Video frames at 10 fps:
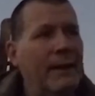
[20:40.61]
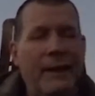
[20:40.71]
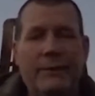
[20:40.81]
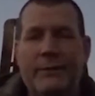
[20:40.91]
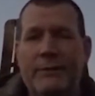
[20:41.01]

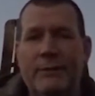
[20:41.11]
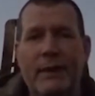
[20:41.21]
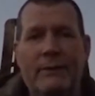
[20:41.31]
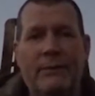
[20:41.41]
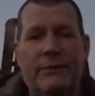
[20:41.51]
it's
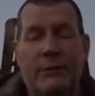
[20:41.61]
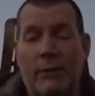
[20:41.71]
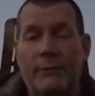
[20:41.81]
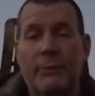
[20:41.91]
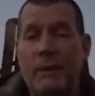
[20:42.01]

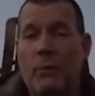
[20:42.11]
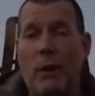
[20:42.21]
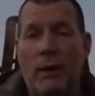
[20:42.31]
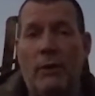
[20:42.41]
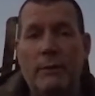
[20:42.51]
served me
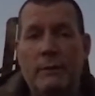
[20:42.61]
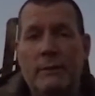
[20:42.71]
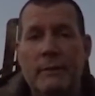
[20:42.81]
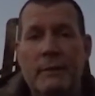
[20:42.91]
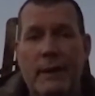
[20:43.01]
well.
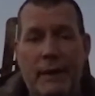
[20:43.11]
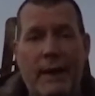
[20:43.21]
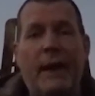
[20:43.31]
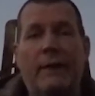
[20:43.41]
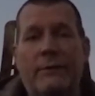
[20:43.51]
It
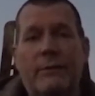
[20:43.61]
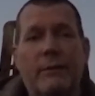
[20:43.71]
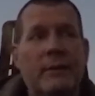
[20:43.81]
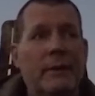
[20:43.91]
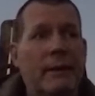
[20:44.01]
has.
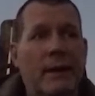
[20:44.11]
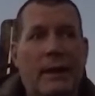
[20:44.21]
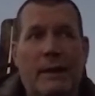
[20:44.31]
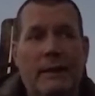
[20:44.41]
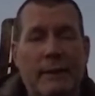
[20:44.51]

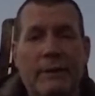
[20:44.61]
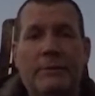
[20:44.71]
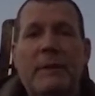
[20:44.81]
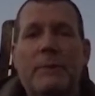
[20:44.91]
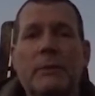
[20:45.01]
At
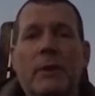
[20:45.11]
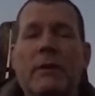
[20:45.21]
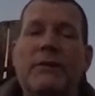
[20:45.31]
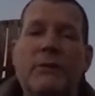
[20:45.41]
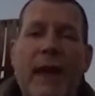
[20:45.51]
least people know
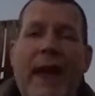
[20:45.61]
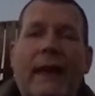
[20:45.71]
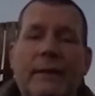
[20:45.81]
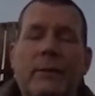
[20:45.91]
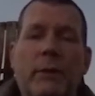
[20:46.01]

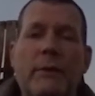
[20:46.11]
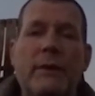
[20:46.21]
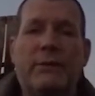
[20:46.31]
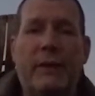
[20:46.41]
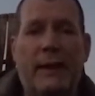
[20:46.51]
exactly where they
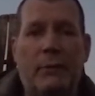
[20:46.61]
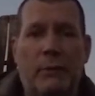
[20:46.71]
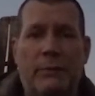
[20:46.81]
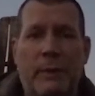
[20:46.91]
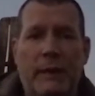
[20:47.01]
stand
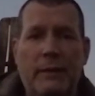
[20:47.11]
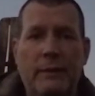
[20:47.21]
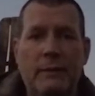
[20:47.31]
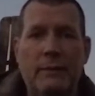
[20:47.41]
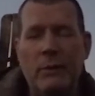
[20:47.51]
with me.
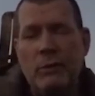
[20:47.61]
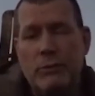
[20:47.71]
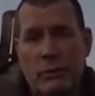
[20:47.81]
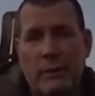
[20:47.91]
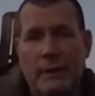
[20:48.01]

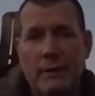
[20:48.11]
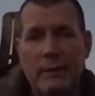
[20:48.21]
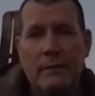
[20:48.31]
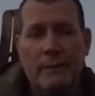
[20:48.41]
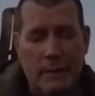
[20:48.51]
Usually,
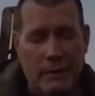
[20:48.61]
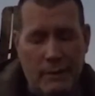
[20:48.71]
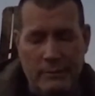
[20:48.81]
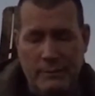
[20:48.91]
you know.